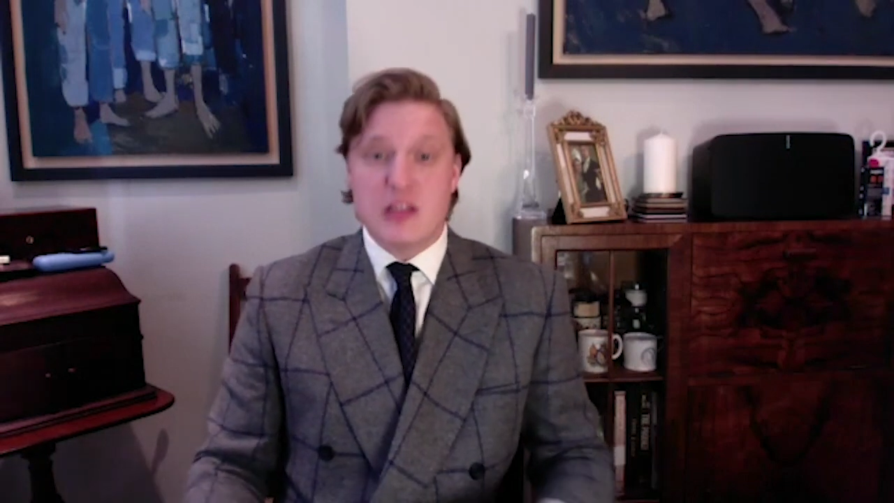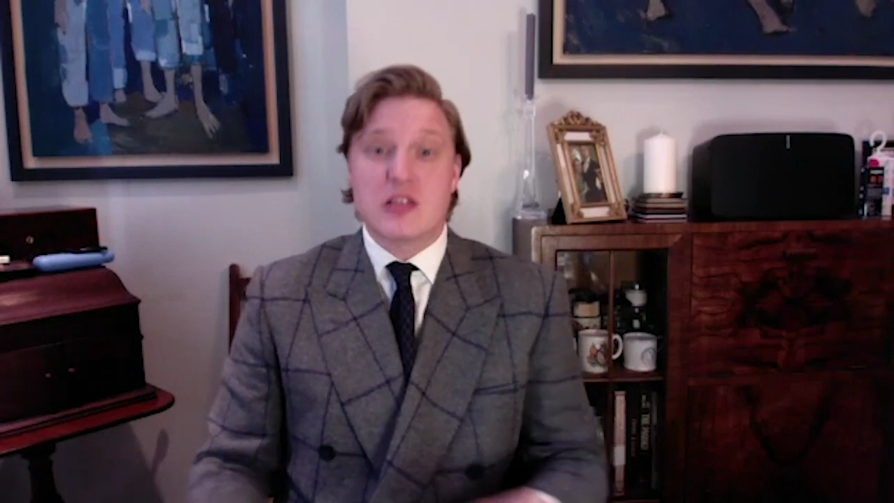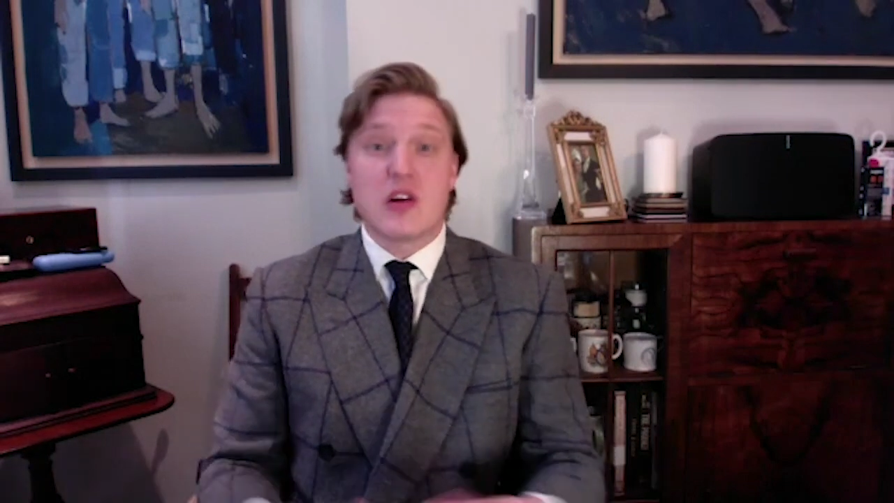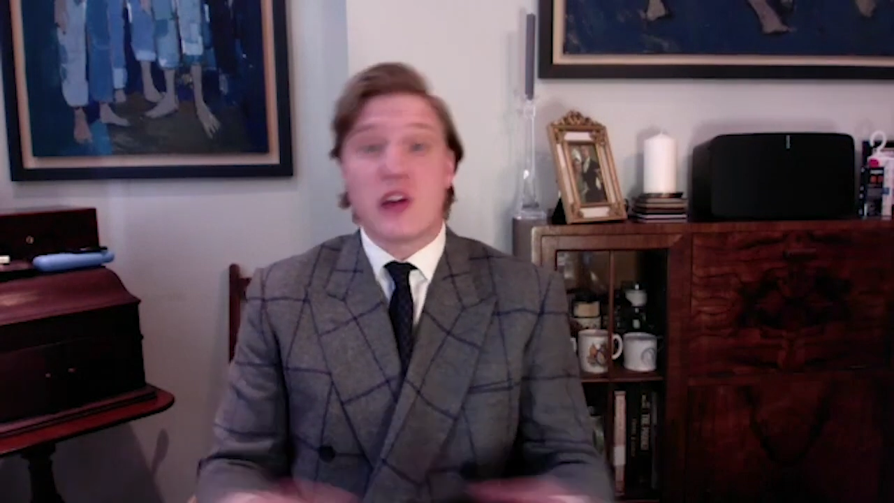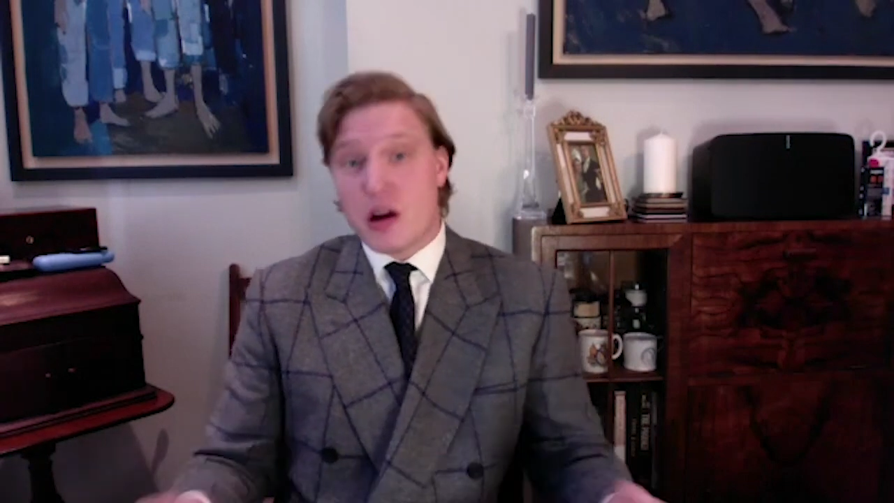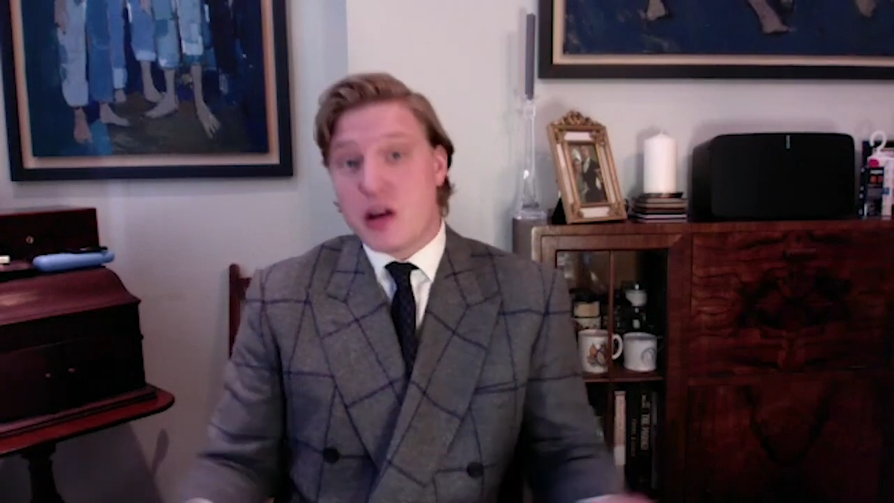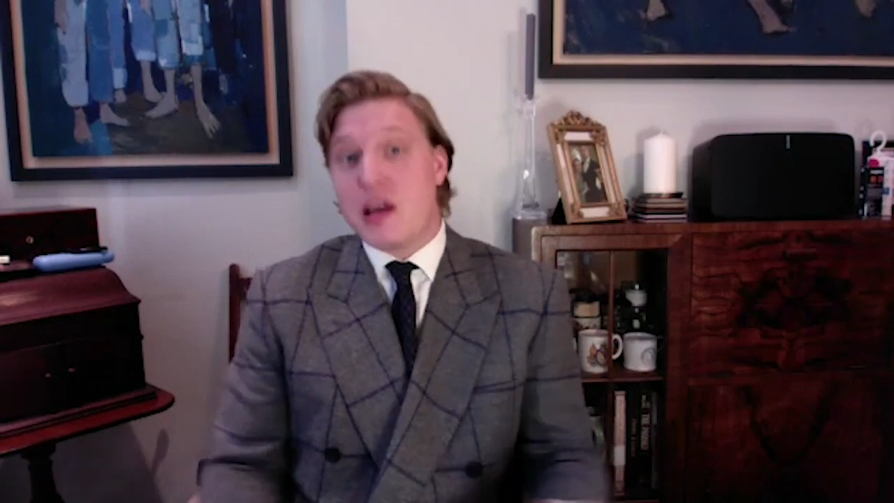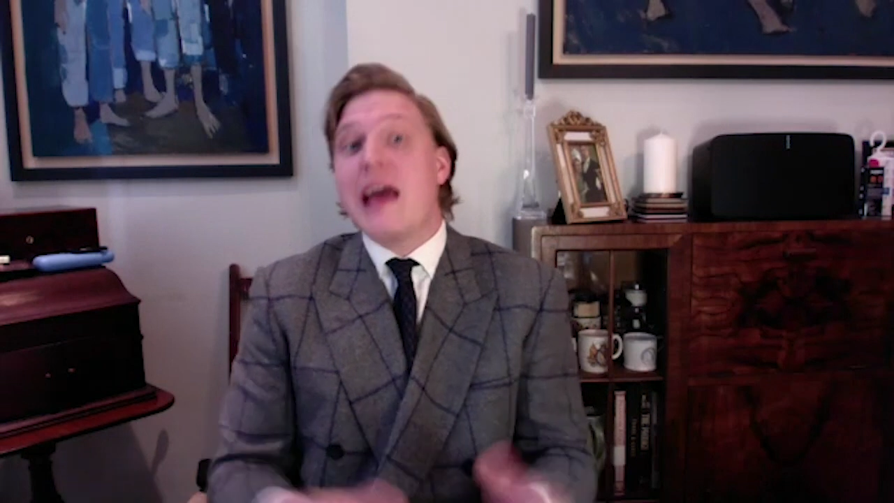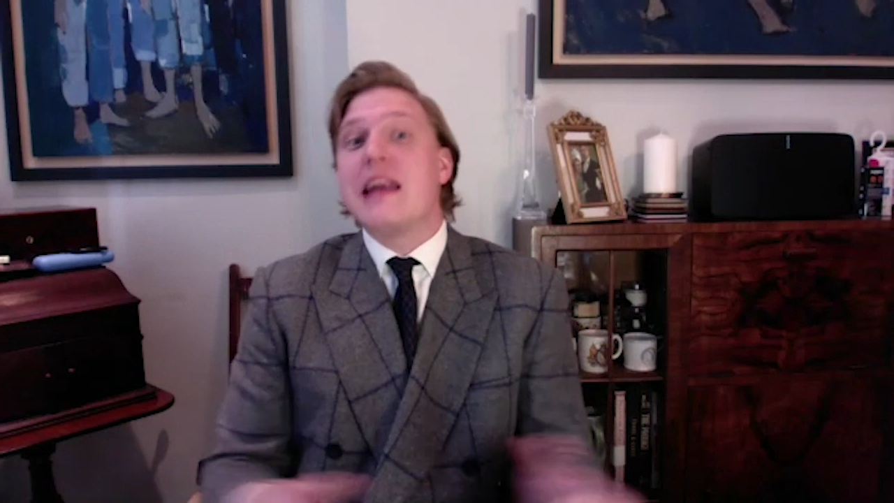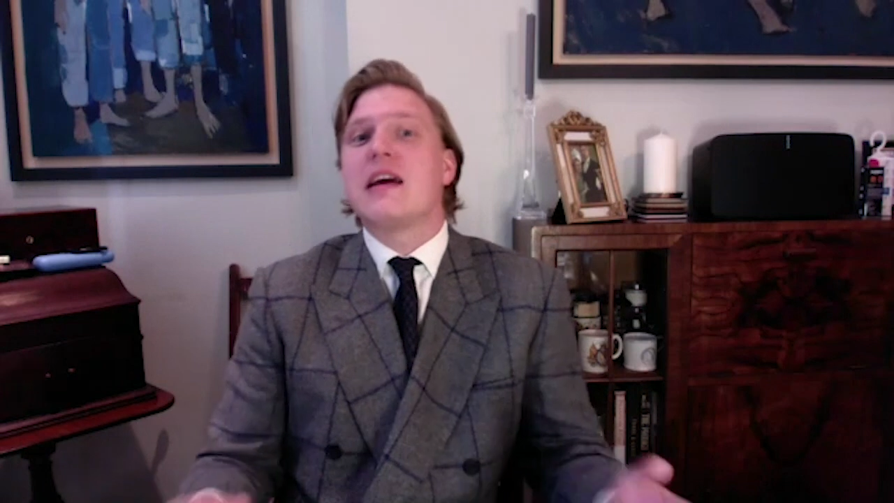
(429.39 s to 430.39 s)
sort of like
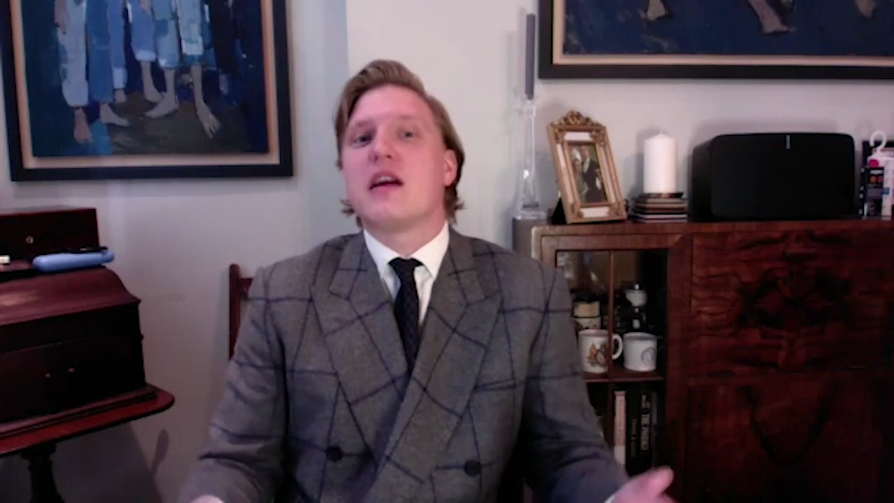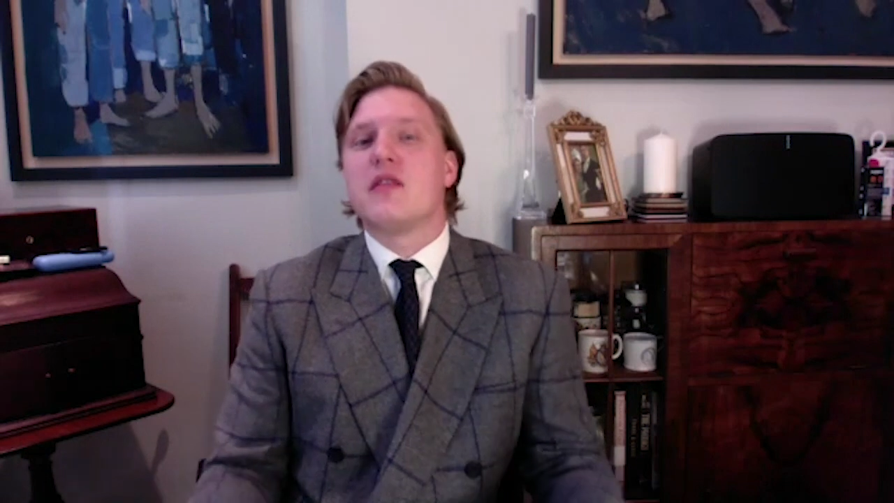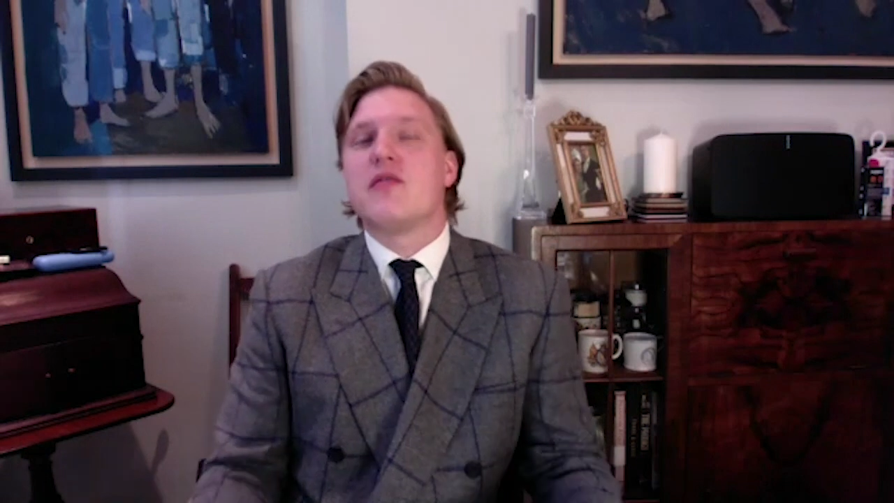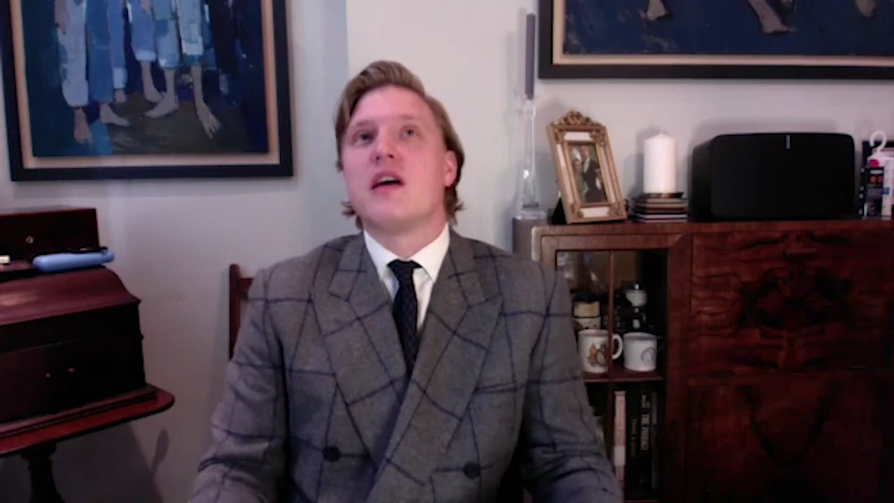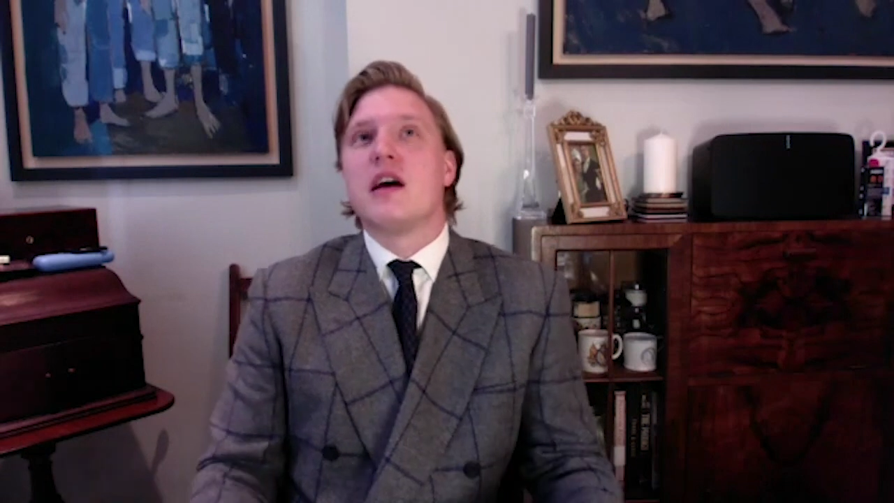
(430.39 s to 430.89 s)
any kind of